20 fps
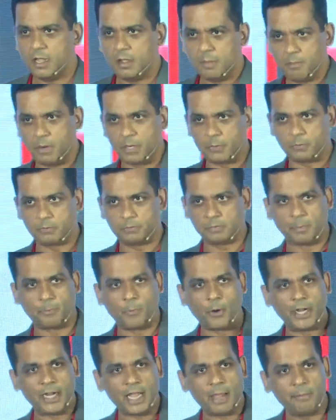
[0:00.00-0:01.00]
But the
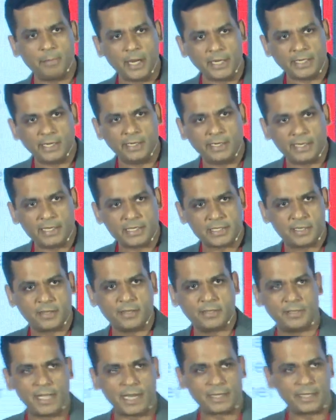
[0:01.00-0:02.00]
point I'm making is
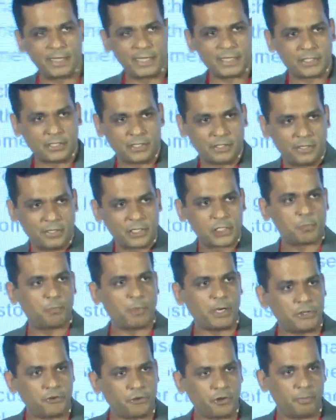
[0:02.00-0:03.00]
that there's a
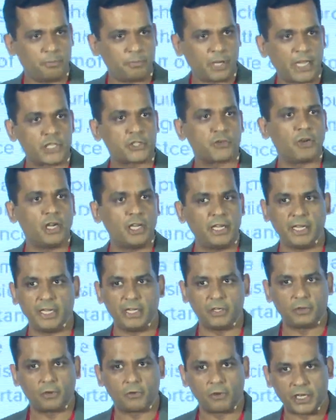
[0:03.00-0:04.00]
spectrum has really
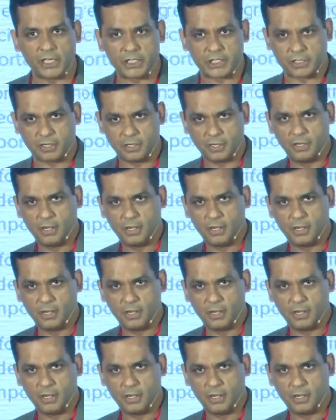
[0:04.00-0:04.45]
increased,